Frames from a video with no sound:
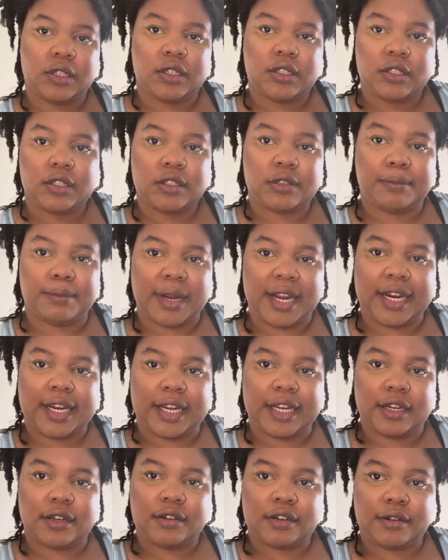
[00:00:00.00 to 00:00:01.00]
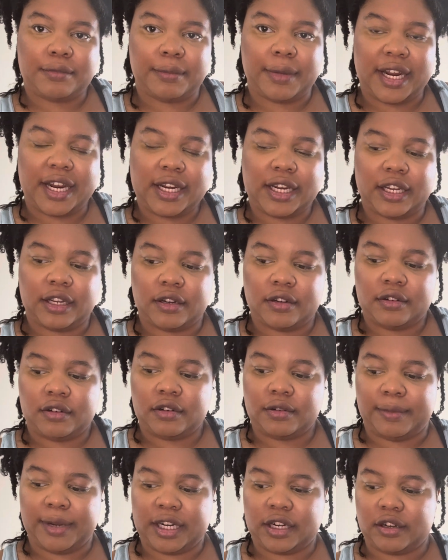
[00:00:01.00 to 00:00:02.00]
Smack it,
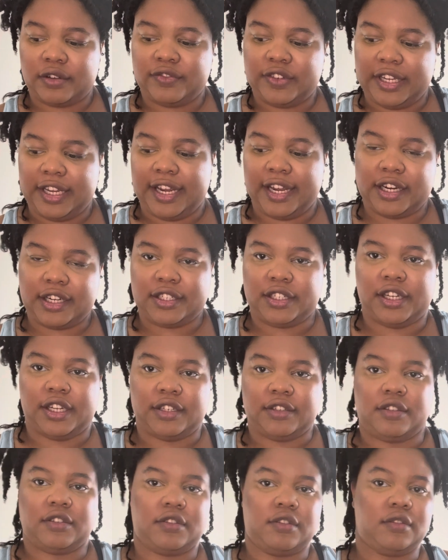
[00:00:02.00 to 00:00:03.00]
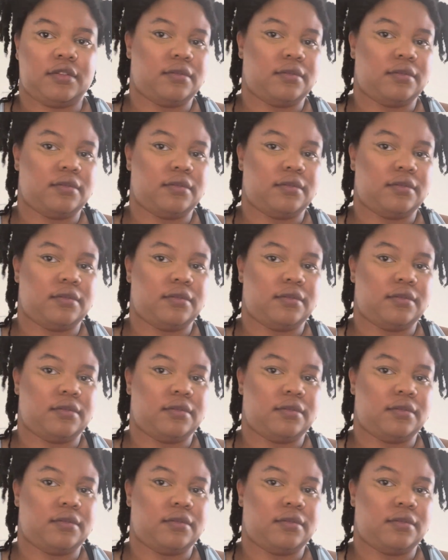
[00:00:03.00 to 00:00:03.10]
smack off the excess.